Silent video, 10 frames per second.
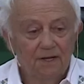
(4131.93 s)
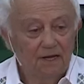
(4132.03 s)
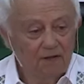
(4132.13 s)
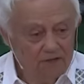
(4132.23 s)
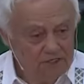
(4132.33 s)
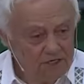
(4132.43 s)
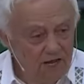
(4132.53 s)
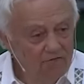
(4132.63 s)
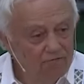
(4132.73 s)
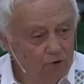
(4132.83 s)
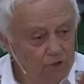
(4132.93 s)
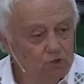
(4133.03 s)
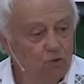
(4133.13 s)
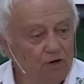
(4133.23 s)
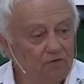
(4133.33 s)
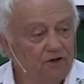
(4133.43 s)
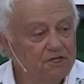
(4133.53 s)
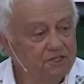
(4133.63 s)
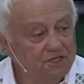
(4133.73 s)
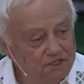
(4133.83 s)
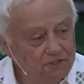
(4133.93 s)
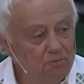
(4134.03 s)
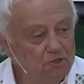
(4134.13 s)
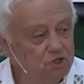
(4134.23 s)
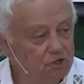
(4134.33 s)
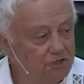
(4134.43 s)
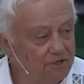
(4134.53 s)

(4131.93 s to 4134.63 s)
In this life, for each one of us, there is a mission.